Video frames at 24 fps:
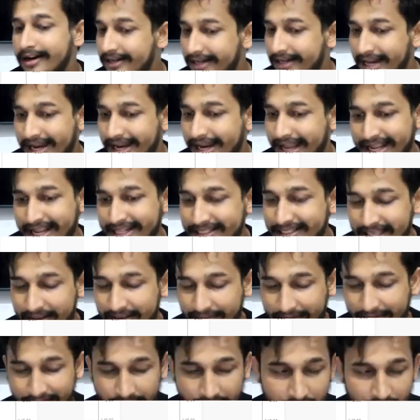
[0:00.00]
till
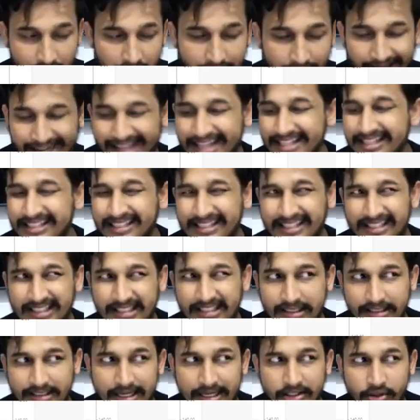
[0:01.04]
9:07,
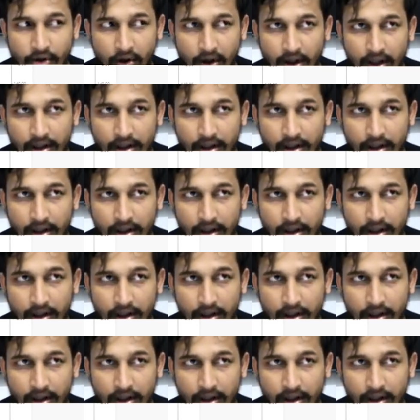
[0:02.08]
9:06.